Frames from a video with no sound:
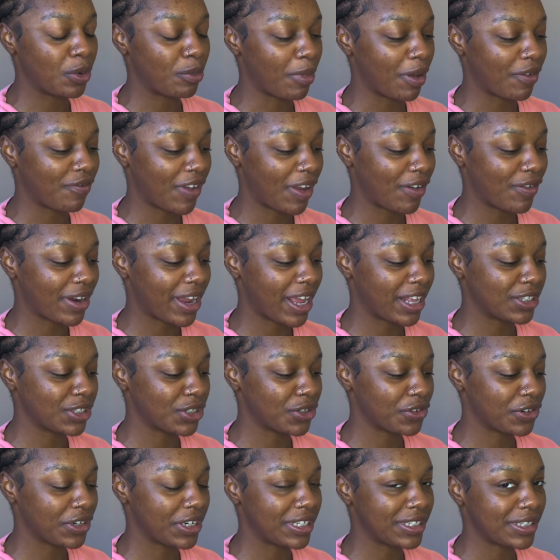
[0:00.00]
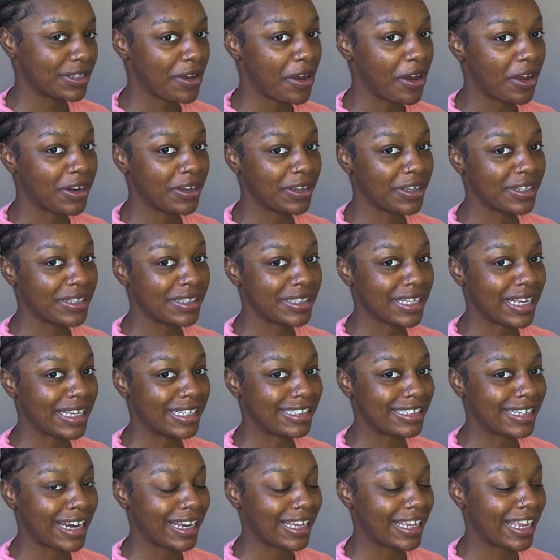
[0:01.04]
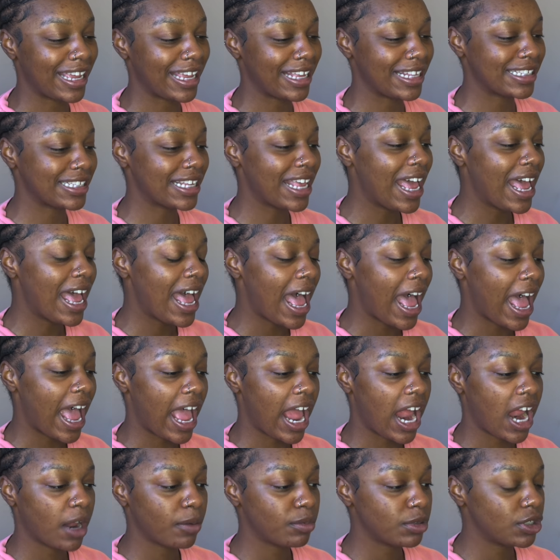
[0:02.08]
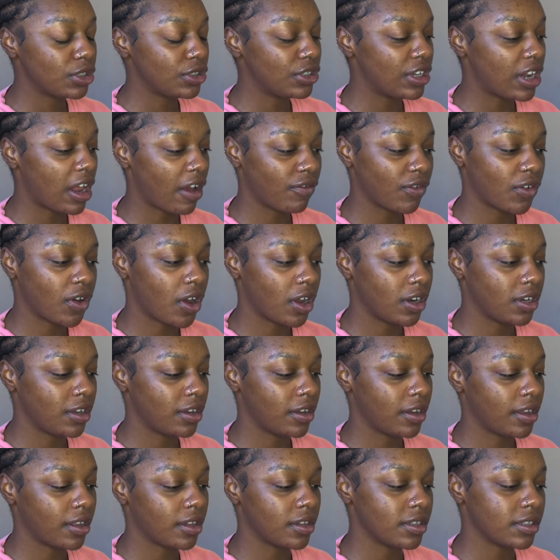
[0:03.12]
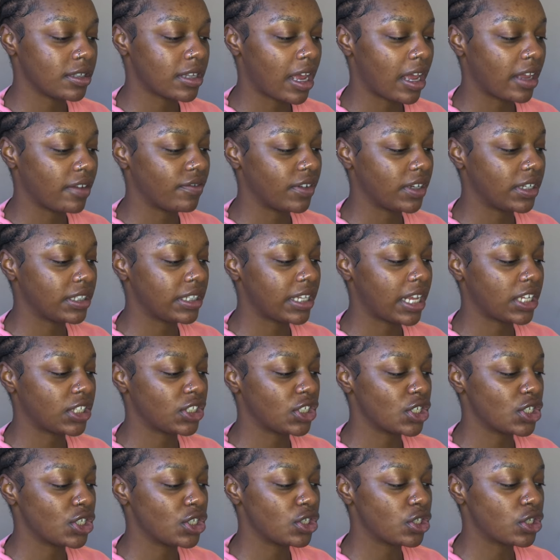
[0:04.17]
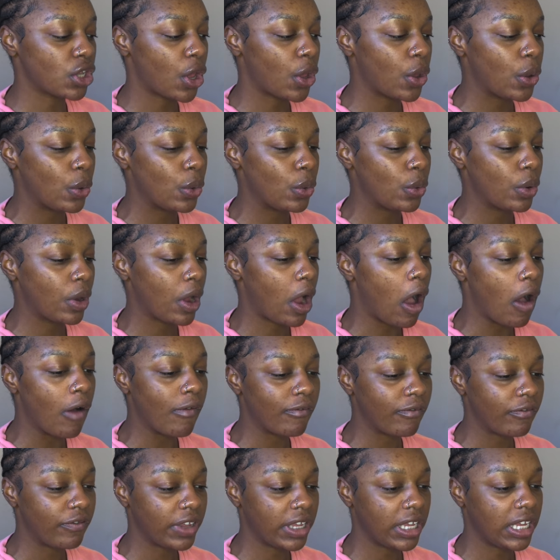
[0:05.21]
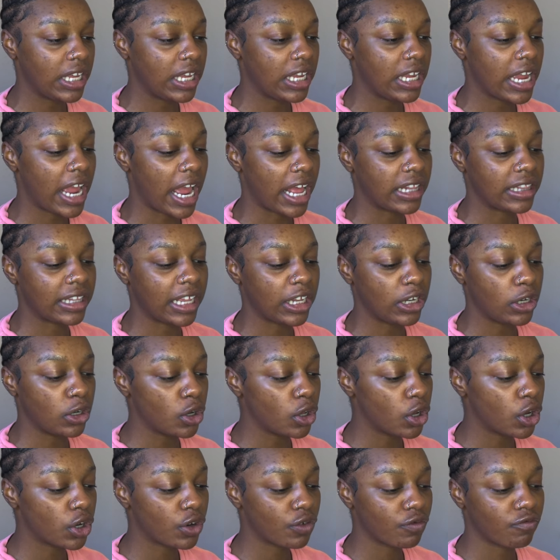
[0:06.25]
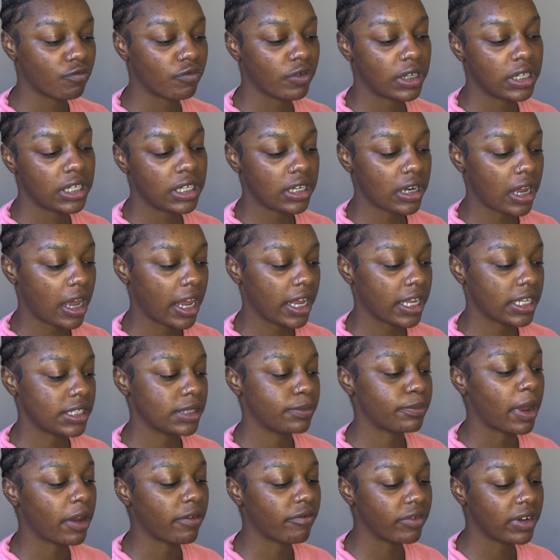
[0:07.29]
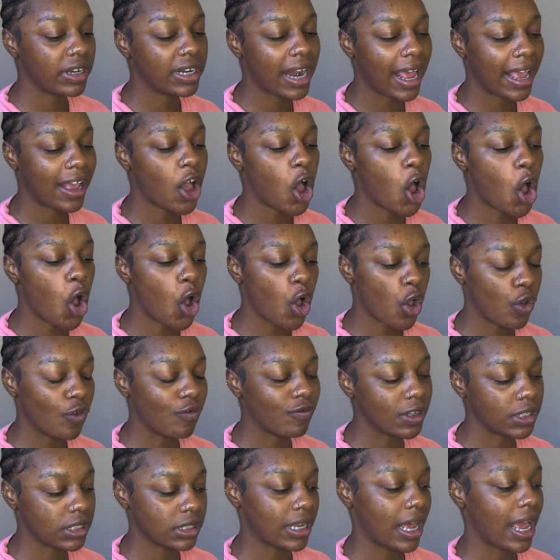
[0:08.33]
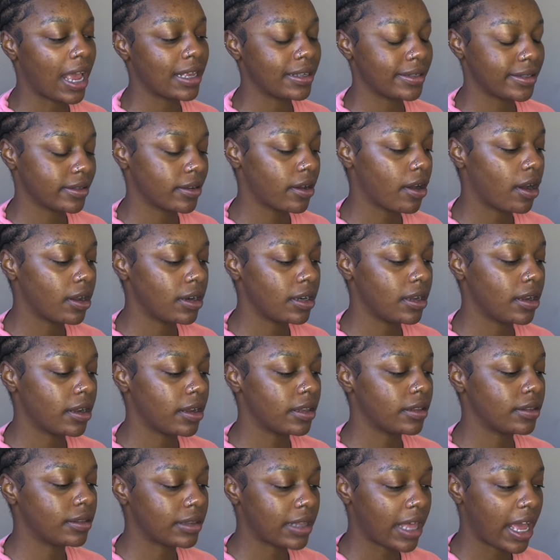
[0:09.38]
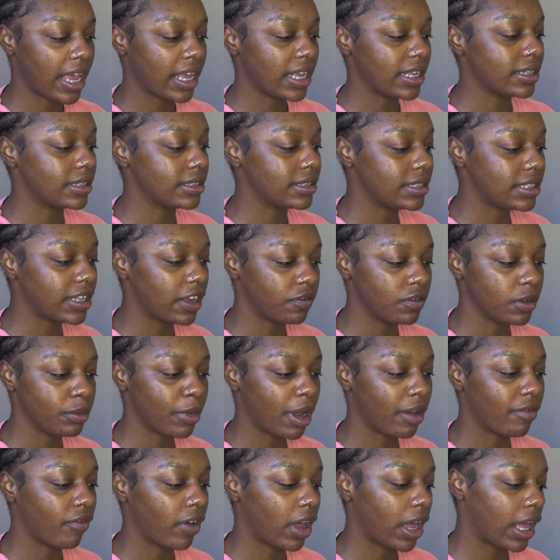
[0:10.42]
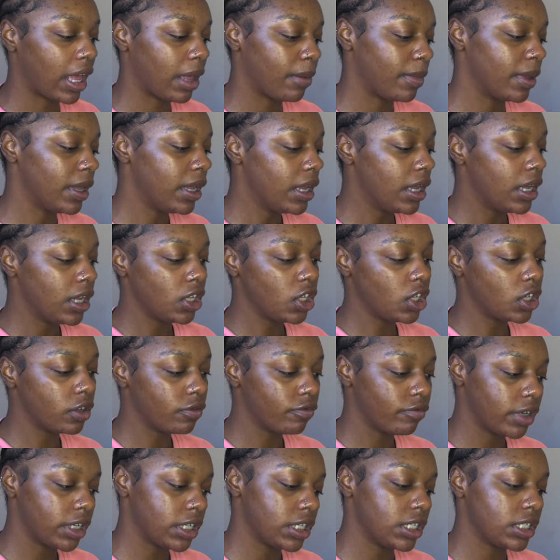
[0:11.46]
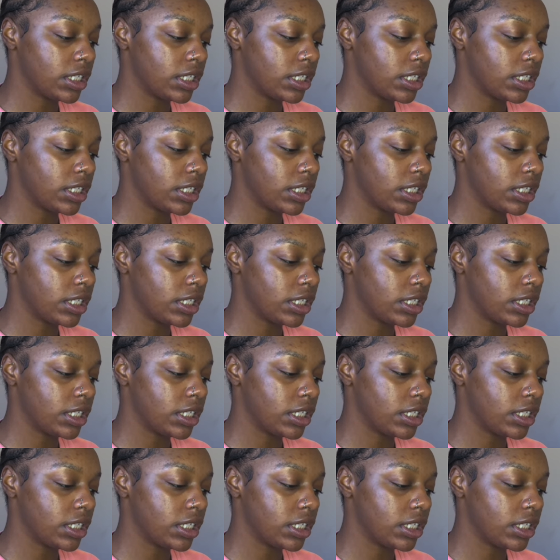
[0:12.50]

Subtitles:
of my favorite categories, cardigans and jackets. I absolutely love cardigans. I think they're just so comfy and they look really nice, but I really like an oversized cardigan. That is definitely my vibe. You can really